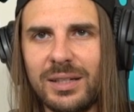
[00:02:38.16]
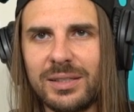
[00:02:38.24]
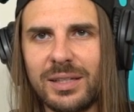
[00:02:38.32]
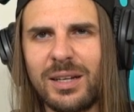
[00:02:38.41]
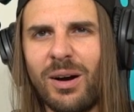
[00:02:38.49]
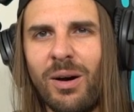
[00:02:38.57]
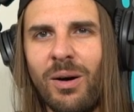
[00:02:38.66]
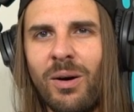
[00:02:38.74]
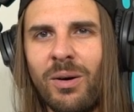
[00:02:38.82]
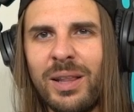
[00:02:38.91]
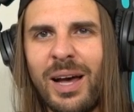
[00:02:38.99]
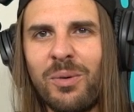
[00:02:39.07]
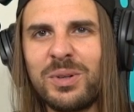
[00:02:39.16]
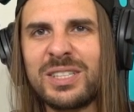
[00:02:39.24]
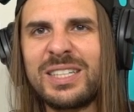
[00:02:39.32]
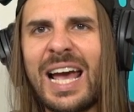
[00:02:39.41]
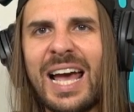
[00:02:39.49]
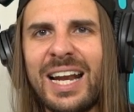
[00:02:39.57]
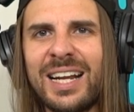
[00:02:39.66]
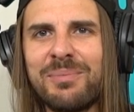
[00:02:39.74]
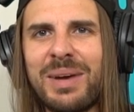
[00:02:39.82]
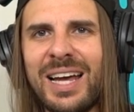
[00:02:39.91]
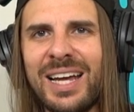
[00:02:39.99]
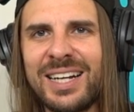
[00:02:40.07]
I was like, oh, that was Nana,
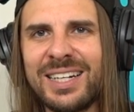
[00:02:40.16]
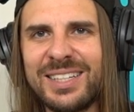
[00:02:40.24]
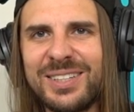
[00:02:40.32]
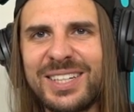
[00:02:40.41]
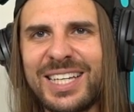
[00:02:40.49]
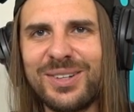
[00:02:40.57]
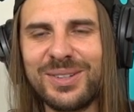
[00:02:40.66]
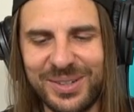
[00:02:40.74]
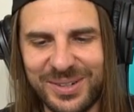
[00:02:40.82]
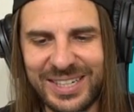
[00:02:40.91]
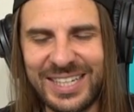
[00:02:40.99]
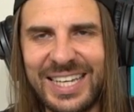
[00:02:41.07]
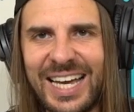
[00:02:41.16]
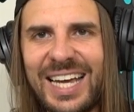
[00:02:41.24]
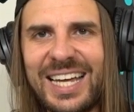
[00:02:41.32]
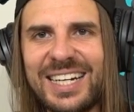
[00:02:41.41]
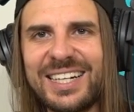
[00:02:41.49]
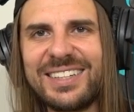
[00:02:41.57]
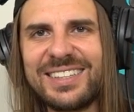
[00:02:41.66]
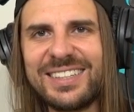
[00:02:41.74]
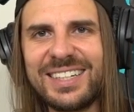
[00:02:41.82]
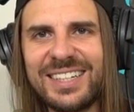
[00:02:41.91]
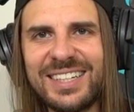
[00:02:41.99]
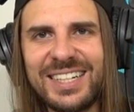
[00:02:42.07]
man. You killed her again,
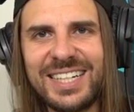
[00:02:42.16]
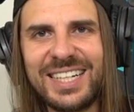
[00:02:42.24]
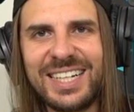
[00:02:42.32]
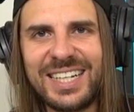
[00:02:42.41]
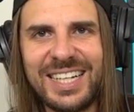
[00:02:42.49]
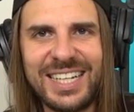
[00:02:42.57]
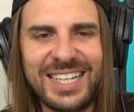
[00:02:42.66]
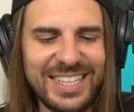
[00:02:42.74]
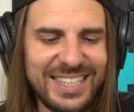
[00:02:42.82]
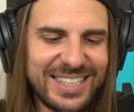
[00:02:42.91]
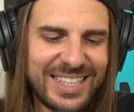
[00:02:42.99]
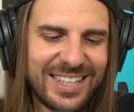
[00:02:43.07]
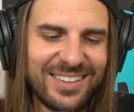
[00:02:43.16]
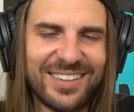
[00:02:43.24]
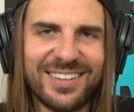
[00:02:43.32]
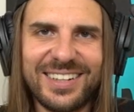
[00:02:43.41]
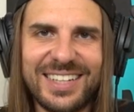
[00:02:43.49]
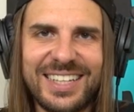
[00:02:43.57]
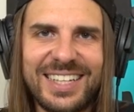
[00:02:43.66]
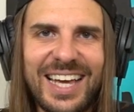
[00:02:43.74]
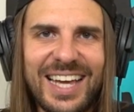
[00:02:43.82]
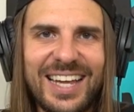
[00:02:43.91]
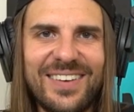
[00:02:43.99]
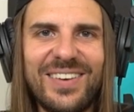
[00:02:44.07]
dude. You killed her
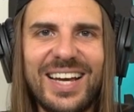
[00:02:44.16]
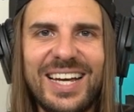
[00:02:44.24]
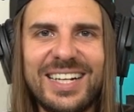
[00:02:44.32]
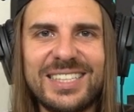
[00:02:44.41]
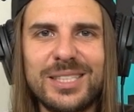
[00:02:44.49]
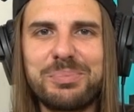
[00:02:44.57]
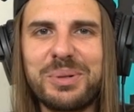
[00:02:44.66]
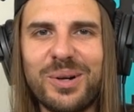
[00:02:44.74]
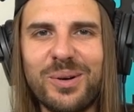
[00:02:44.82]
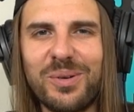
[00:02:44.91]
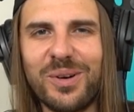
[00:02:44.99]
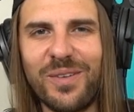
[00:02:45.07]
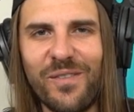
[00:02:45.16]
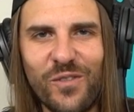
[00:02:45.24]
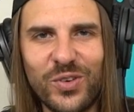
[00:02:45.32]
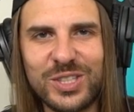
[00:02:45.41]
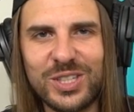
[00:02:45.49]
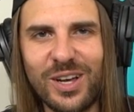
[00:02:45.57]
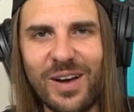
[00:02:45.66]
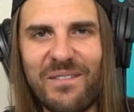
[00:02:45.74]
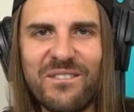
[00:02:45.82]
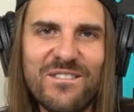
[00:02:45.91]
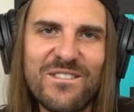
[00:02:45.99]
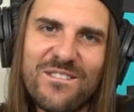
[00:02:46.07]
again, man. Spirit world. What's up?
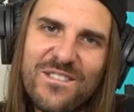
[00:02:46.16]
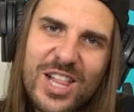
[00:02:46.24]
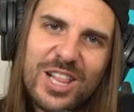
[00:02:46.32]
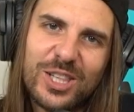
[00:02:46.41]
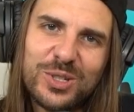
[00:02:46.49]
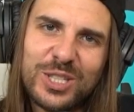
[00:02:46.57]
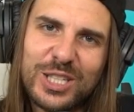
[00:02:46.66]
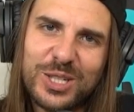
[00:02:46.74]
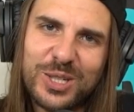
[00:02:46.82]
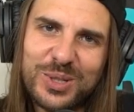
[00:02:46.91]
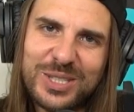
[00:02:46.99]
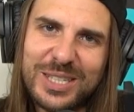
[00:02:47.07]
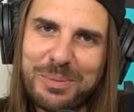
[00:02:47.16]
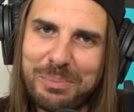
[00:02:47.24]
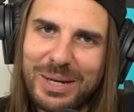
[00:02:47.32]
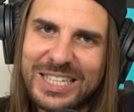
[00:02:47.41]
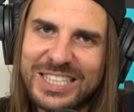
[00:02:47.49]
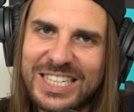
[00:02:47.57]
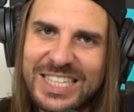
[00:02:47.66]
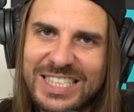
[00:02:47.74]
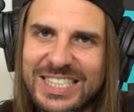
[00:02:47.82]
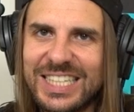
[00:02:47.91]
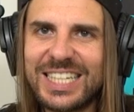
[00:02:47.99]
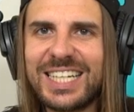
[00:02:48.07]
Loosey goosey
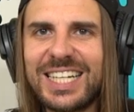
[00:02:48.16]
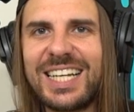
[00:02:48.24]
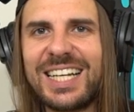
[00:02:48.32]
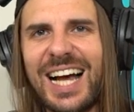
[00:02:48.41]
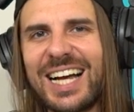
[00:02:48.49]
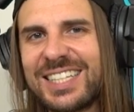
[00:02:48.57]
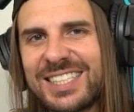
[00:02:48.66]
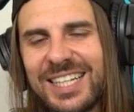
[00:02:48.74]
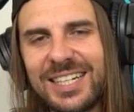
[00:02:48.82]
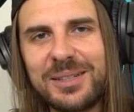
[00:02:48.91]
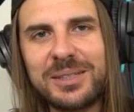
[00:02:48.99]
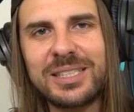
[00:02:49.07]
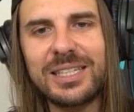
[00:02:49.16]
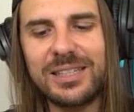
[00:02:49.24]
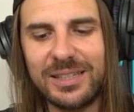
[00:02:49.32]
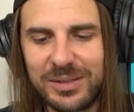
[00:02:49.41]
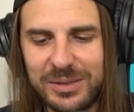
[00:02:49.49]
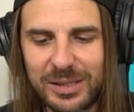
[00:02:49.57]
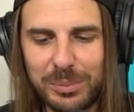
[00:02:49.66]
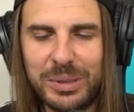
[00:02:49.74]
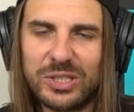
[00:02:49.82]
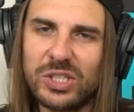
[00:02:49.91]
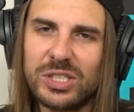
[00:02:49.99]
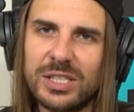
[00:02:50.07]
bitches. I just said loosey goosey
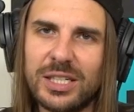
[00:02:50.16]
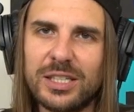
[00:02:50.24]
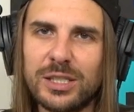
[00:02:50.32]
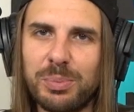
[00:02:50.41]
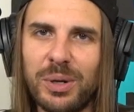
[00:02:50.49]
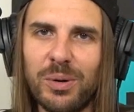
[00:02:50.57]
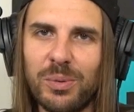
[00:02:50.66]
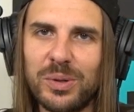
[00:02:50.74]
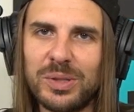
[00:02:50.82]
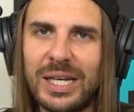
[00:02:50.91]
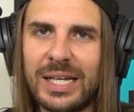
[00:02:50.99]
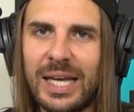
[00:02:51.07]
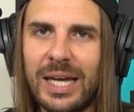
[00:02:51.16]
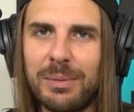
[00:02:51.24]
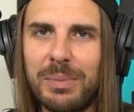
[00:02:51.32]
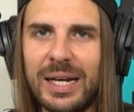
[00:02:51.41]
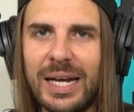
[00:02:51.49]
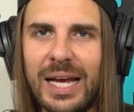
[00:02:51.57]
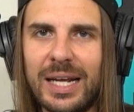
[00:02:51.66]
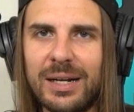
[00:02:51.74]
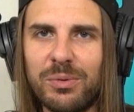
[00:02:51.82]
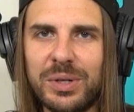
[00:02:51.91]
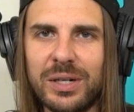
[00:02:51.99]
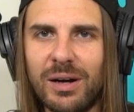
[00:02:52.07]
bitches to the spirit world, aka my
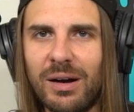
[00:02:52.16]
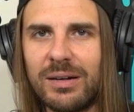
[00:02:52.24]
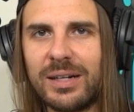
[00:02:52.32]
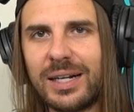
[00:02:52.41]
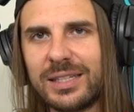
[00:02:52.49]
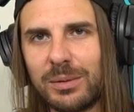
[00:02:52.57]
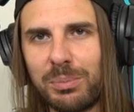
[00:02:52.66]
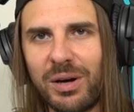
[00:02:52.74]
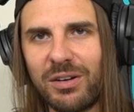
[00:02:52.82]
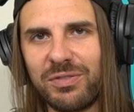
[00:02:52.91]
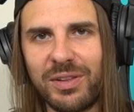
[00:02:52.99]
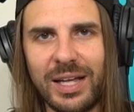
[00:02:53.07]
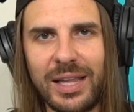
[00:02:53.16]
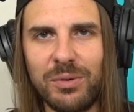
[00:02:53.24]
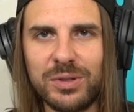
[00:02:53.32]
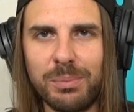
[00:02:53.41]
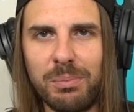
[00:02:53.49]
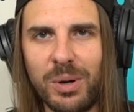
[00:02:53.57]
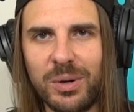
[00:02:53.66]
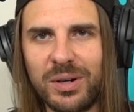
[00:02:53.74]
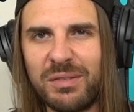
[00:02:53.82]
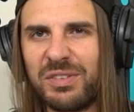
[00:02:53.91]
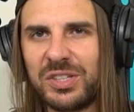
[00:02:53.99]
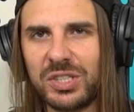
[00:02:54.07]
Nana reincarnated as a butterfly that was
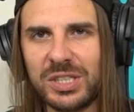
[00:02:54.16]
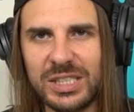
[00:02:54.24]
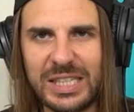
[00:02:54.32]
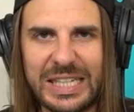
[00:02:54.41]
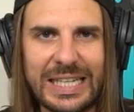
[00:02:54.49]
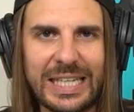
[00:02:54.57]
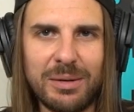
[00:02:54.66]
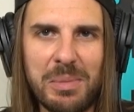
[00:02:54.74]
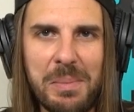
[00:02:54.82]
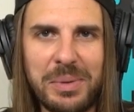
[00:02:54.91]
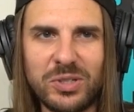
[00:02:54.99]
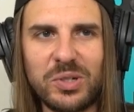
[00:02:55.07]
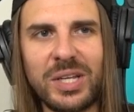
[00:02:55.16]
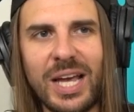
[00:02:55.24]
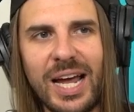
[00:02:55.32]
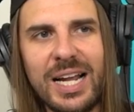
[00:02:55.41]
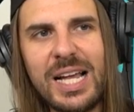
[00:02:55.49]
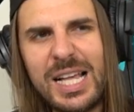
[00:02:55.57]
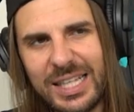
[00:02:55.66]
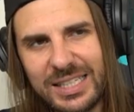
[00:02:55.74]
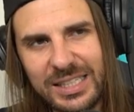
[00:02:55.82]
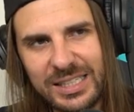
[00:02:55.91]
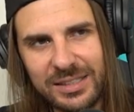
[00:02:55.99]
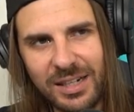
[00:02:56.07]
murdered viciously again by Mr. Cat.
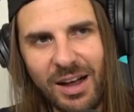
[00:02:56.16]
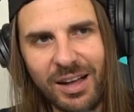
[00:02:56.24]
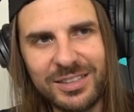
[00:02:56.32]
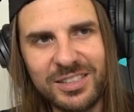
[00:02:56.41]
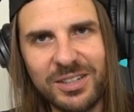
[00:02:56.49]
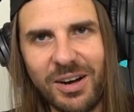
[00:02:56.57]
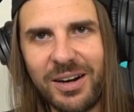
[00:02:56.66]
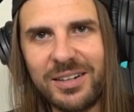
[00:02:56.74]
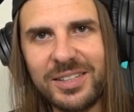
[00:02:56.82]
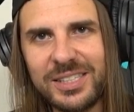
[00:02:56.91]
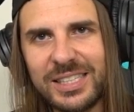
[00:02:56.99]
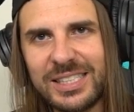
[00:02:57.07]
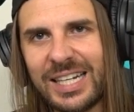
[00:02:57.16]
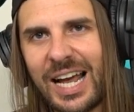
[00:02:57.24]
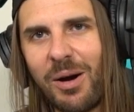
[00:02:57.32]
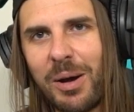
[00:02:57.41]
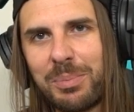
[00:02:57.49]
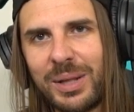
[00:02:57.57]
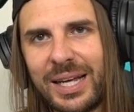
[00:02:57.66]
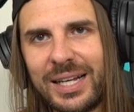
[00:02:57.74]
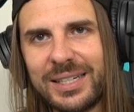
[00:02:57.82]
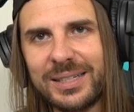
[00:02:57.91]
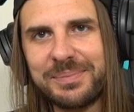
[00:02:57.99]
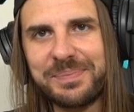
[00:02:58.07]
This is an odd start. This isn't how I
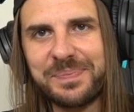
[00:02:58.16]
planned.